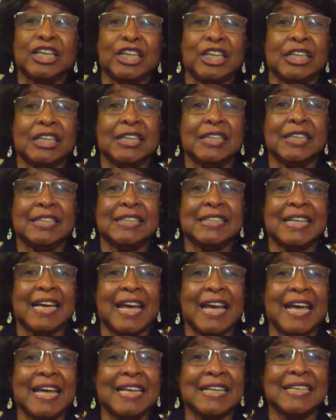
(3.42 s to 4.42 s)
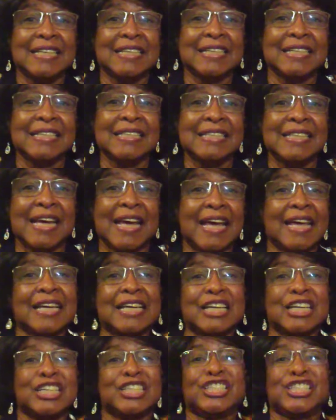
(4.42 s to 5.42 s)
Good day,
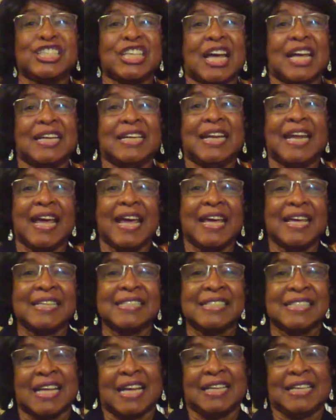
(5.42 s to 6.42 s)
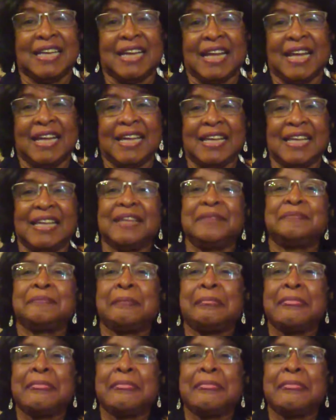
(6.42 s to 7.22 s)
good Sunday.